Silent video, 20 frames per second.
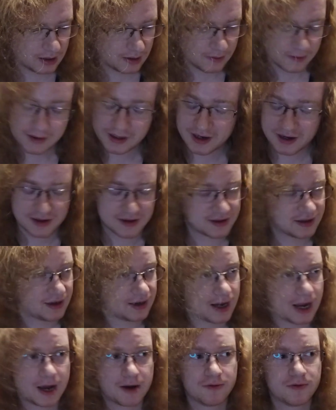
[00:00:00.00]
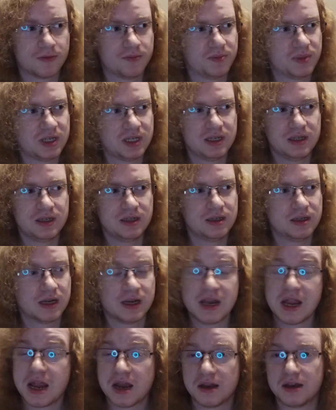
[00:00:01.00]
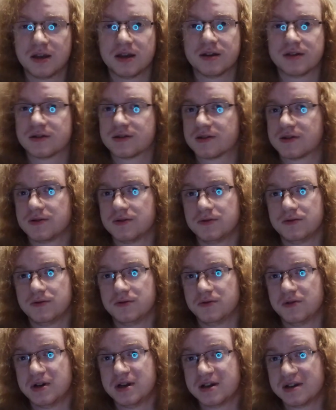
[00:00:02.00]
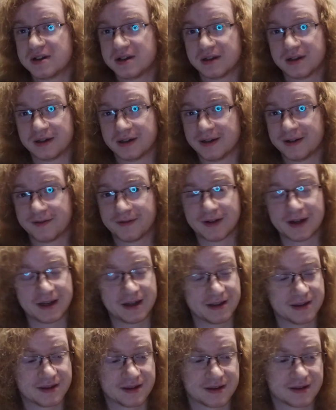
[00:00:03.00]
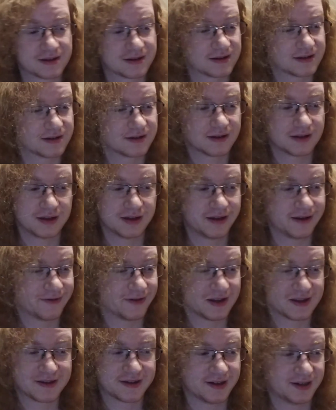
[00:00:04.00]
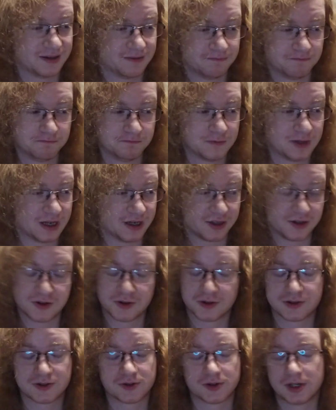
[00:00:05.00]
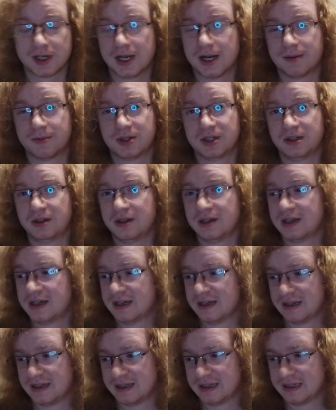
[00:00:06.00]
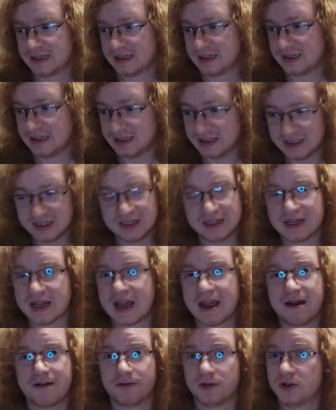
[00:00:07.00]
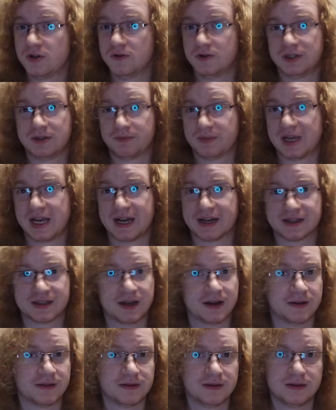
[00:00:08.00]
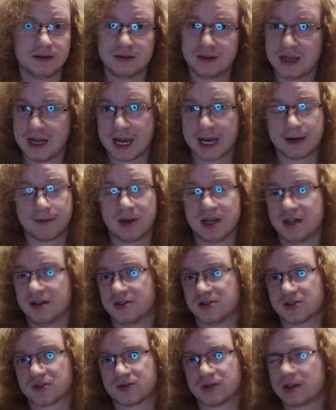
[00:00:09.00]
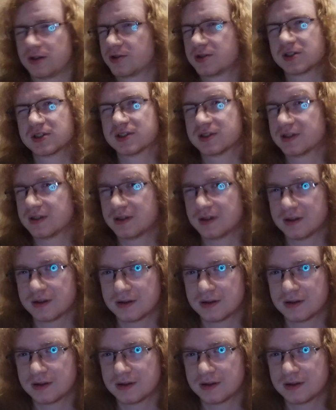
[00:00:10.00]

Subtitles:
like I said, I would be an idiot to if I said that Akira Toriyama didn't have a huge impact on the anime industry or just